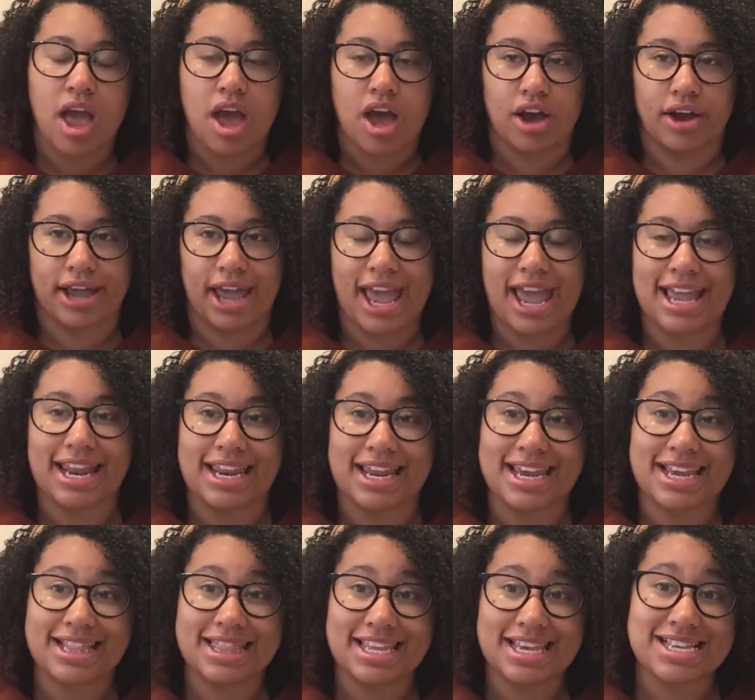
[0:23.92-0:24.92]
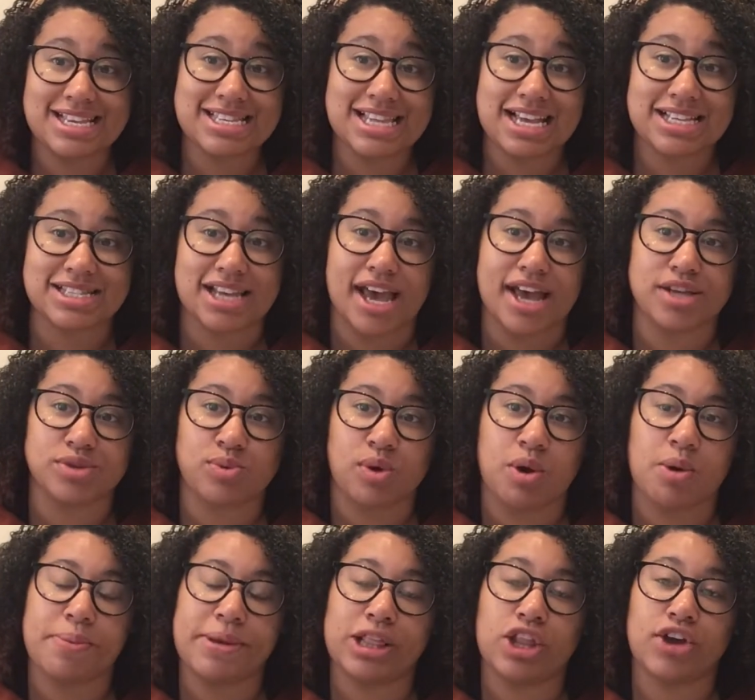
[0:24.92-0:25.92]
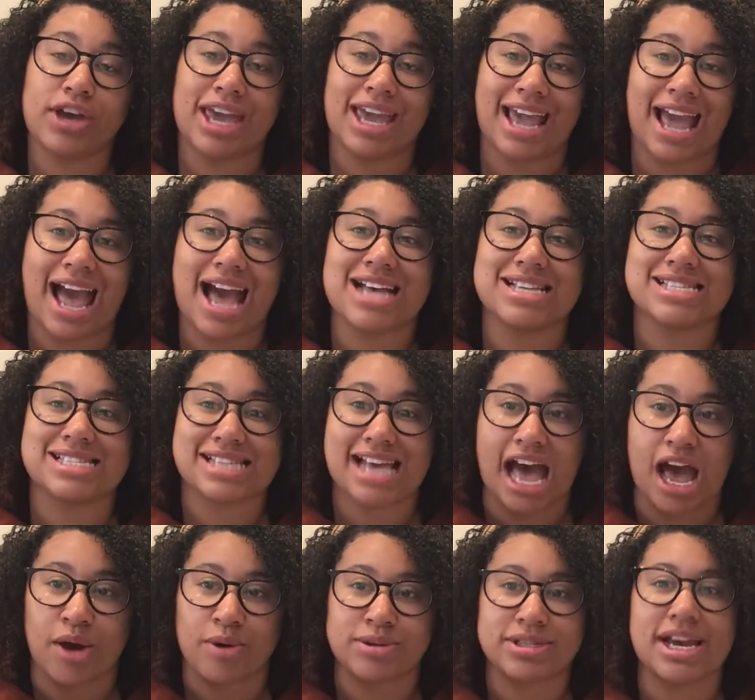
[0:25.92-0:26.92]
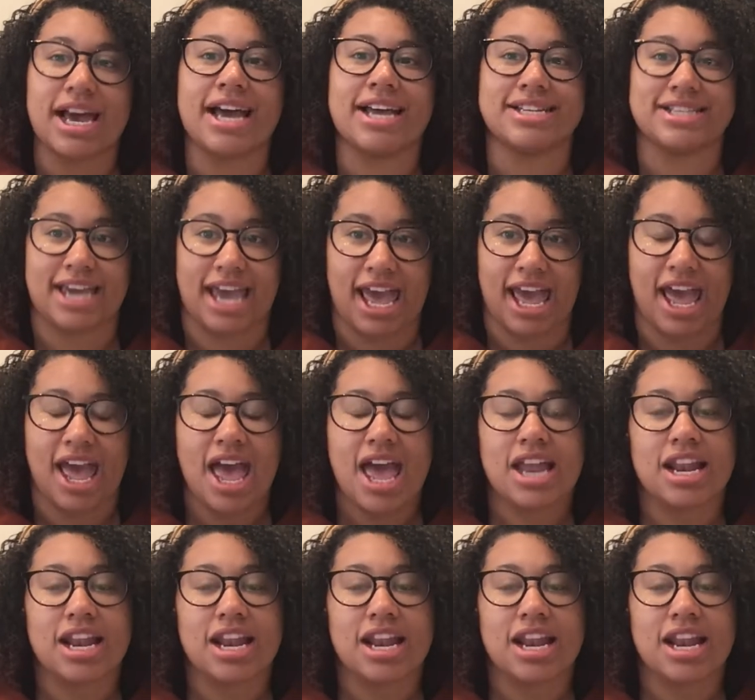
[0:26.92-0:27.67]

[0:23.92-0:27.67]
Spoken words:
Okay, and in these lessons, we will be looking at a sound a day.